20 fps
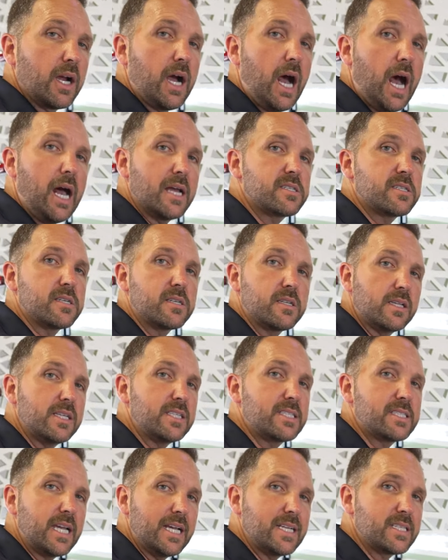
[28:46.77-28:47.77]
constantly
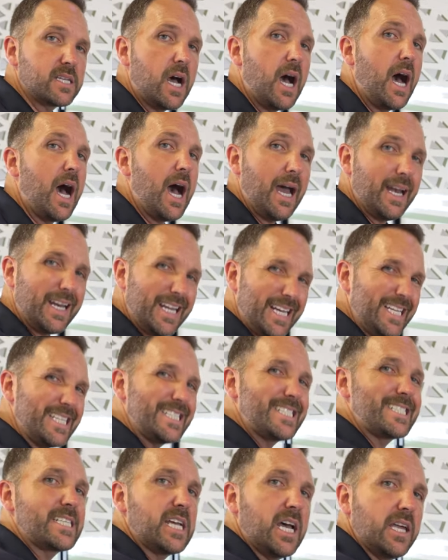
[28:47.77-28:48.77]
stays hot
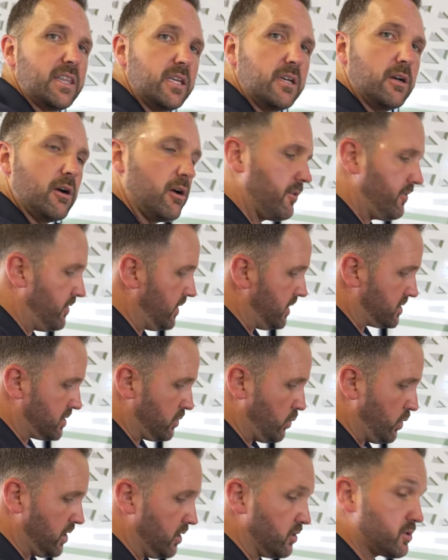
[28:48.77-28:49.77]
inside the RV. So
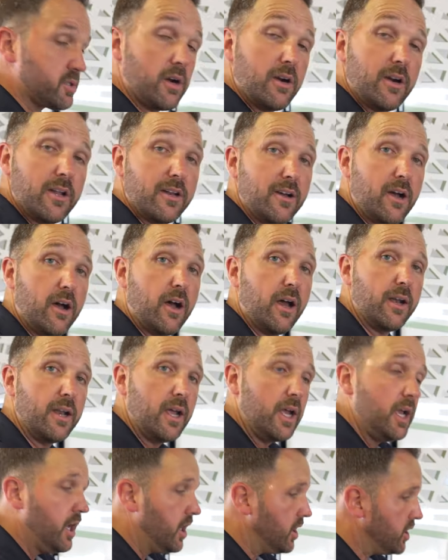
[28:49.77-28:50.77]
when you turn it on,
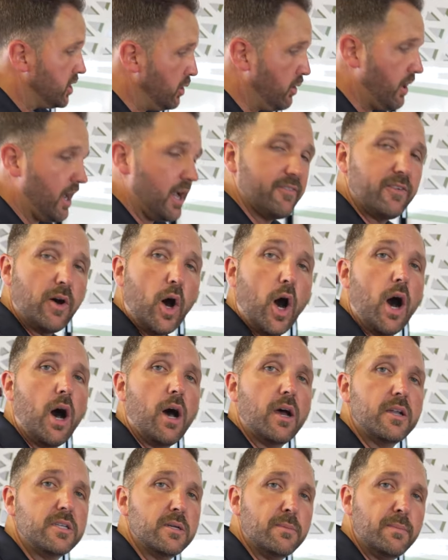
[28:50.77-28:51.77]
you have
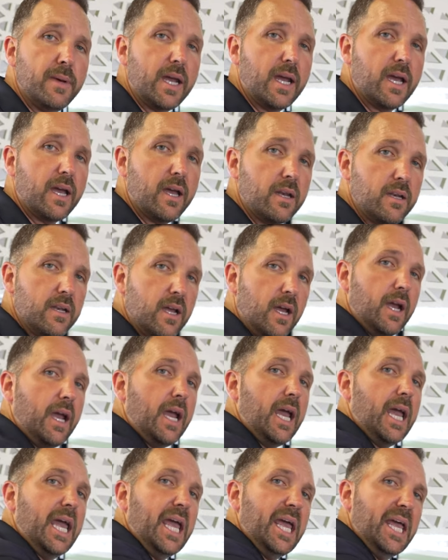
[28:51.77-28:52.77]
on-demand,
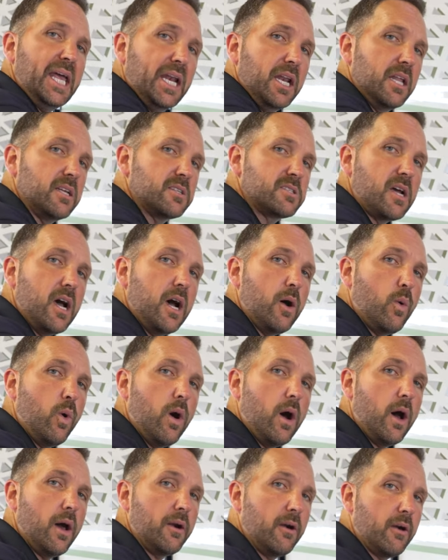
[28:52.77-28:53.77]
endless hot
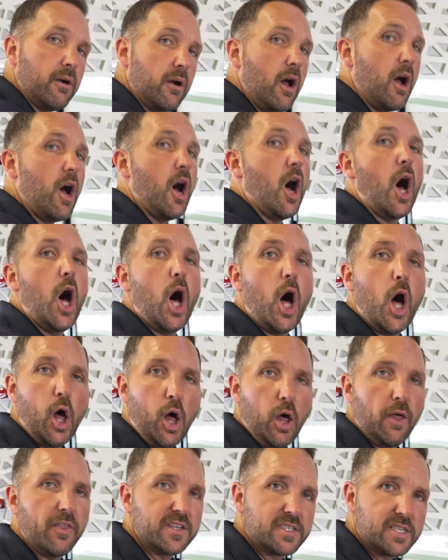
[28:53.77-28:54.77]
water
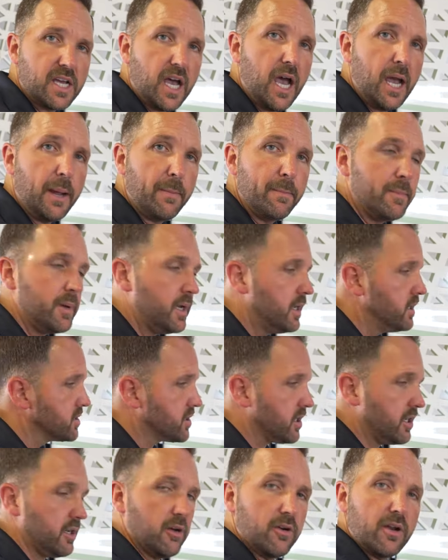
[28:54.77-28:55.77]
all the time.
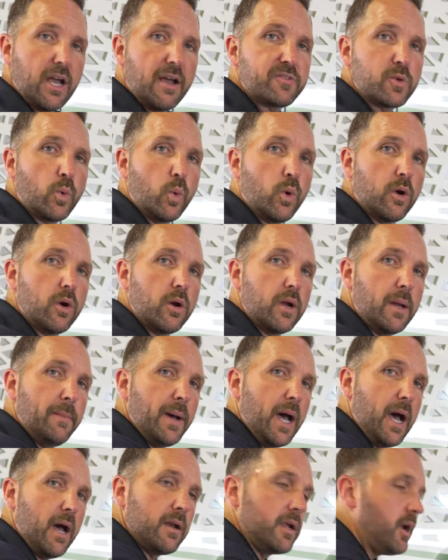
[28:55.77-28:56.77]
So you don't have to worry
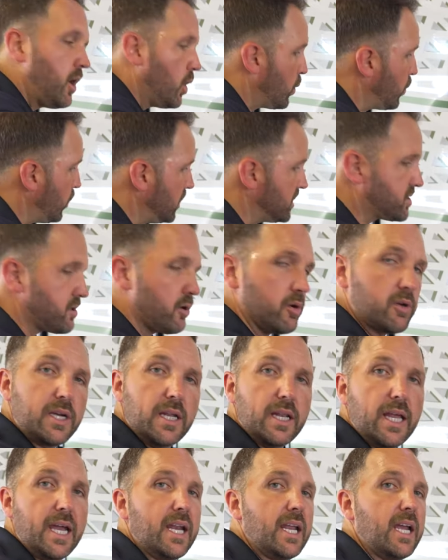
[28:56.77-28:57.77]
about
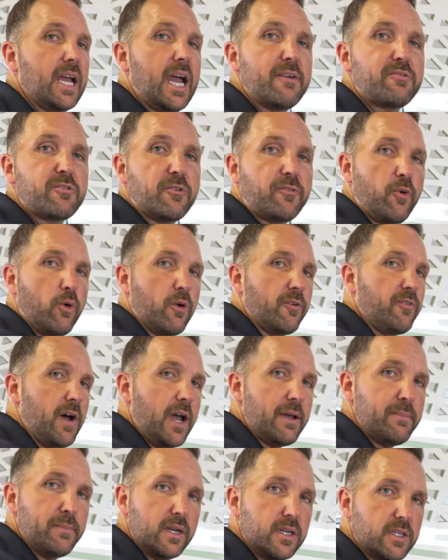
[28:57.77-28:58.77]
recirculating after 4 or
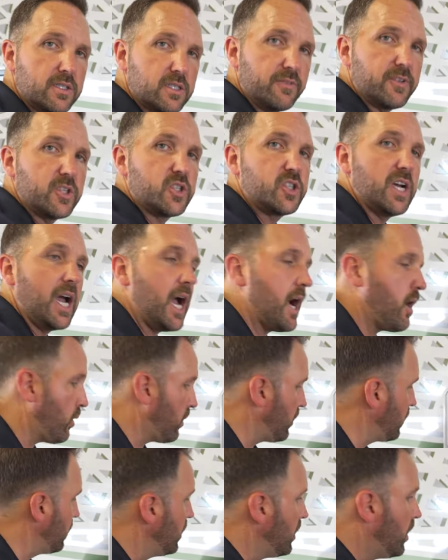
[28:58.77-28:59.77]
5 minutes of a
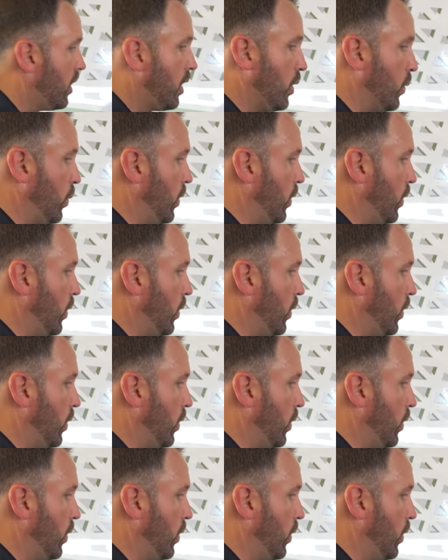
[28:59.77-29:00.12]
shower or